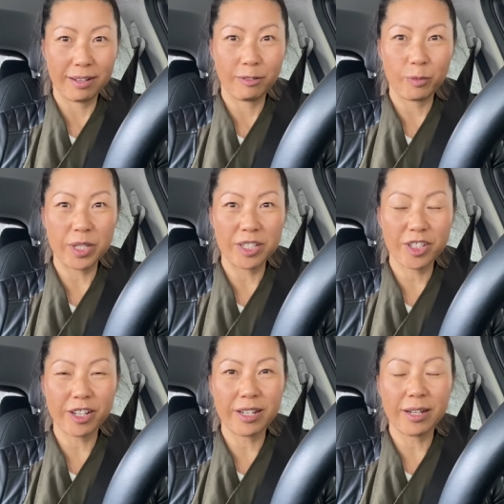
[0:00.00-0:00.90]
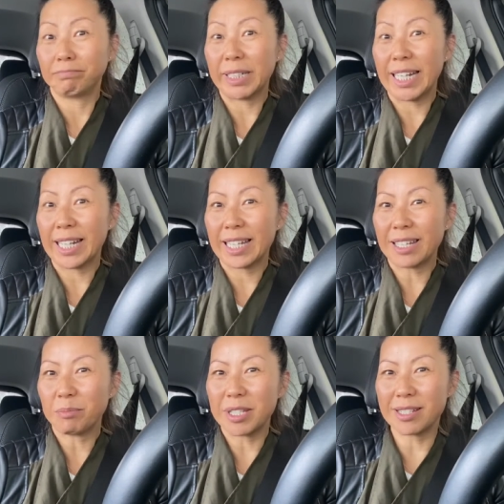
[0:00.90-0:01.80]
we started banana
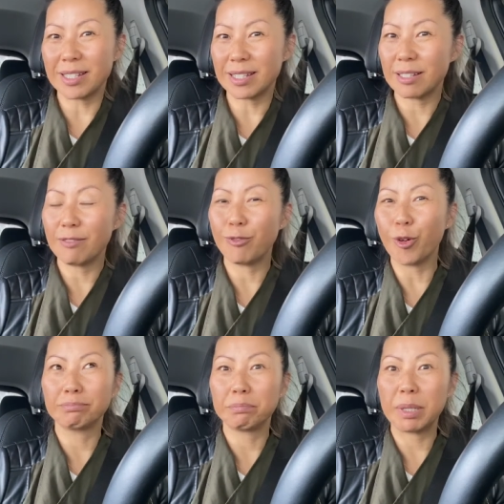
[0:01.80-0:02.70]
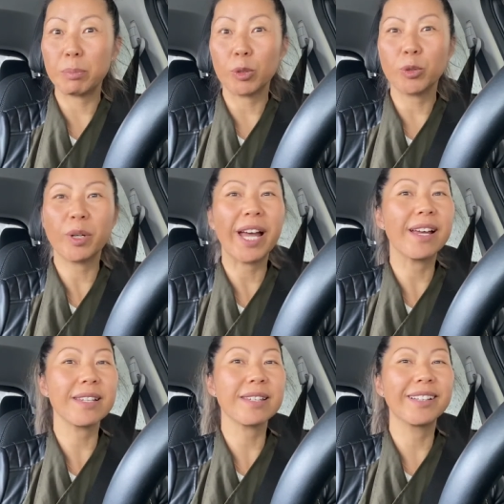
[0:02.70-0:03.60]
cake business for people who
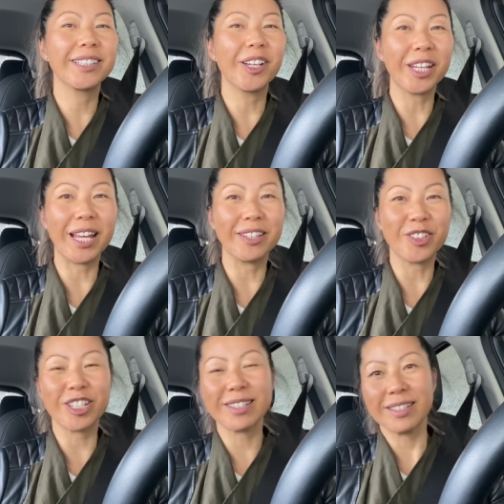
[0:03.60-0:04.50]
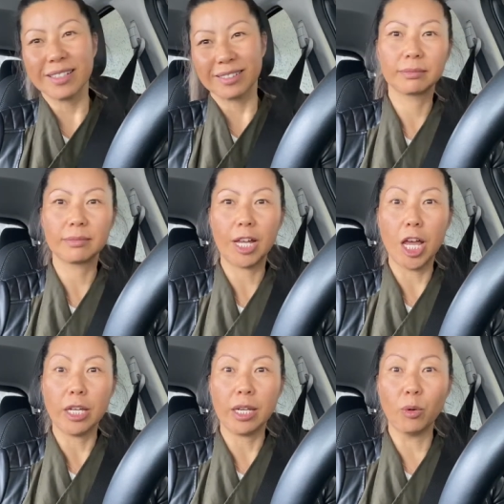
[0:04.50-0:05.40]
has nut allergies.
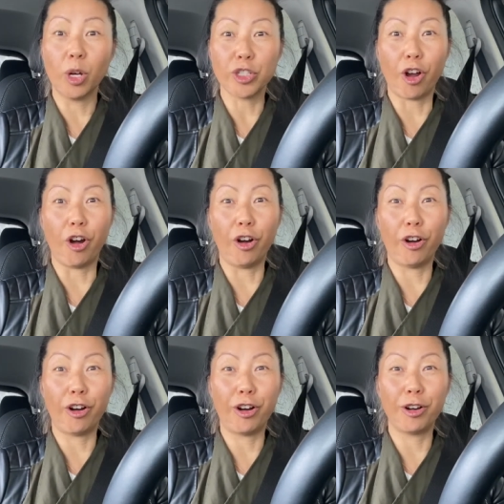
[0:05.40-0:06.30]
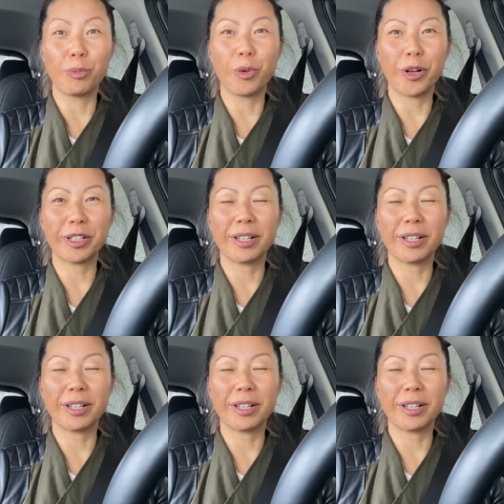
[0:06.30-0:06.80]
It was hard work.